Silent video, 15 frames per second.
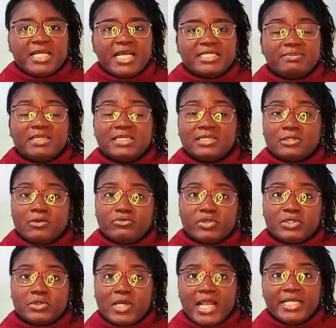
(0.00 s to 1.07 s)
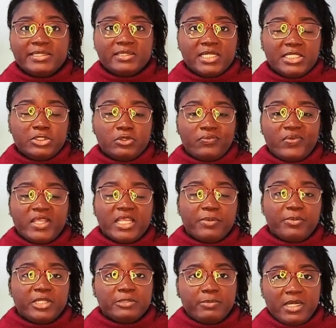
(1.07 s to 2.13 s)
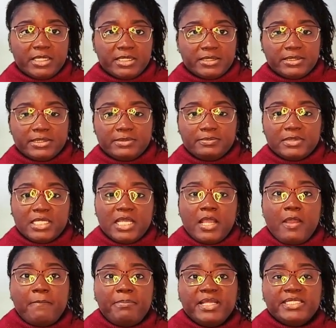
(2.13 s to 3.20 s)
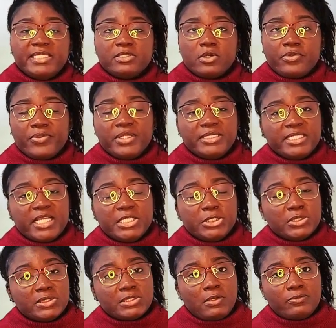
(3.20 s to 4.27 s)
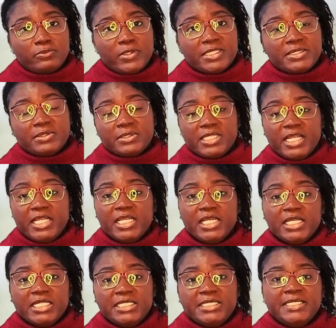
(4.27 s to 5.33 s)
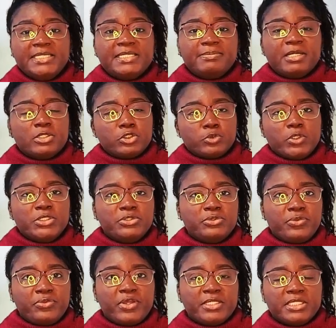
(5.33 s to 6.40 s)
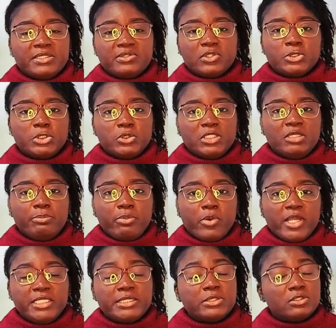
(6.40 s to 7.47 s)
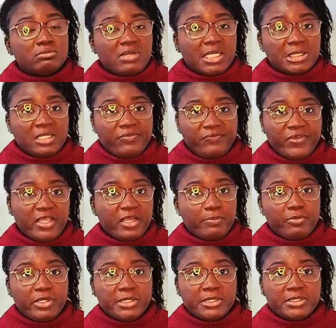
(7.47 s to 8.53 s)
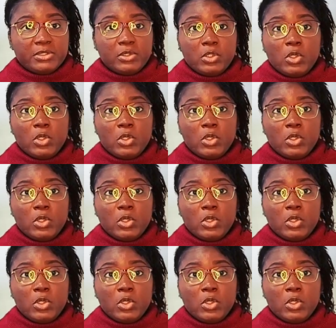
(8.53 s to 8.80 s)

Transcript: enhancement software to isolate your fingerprint patterns. Basic authentication softwares today need about twenty to thirty such unique points to match a fingerprint.